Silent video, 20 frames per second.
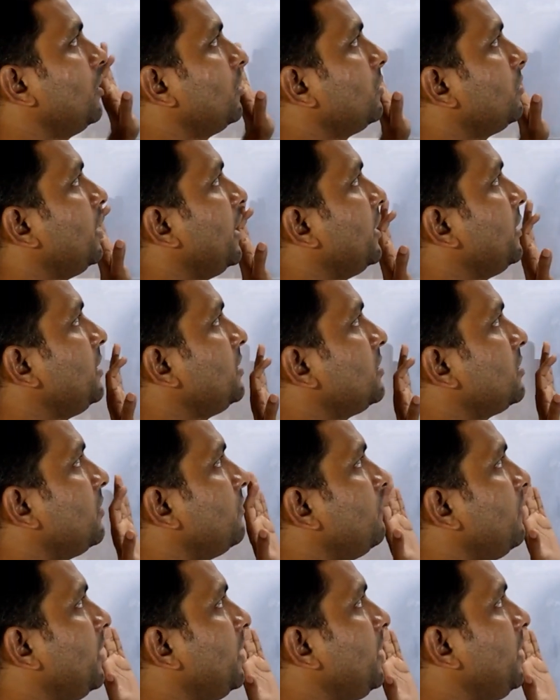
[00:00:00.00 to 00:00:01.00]
That is the
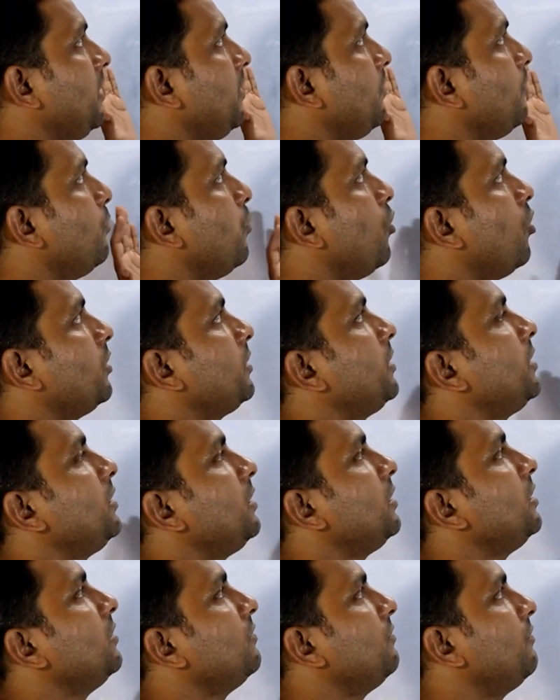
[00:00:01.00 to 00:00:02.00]
very important
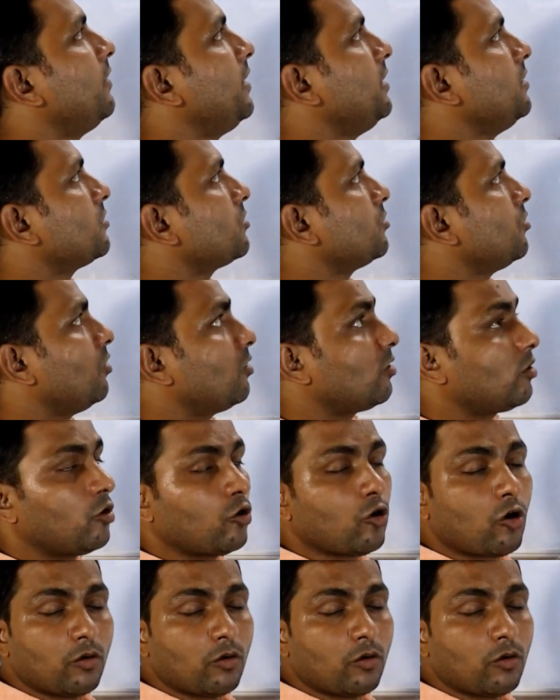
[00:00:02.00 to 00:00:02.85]
difference or